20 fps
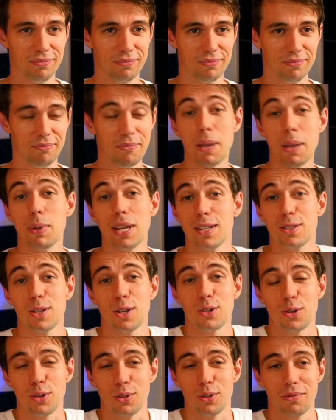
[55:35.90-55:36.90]
Maybe that's
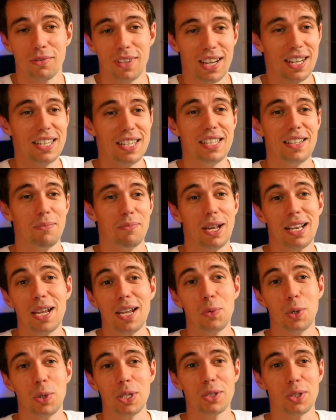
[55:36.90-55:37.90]
not true, at least, but
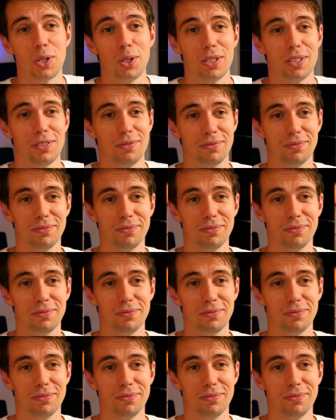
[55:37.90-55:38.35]
I was told.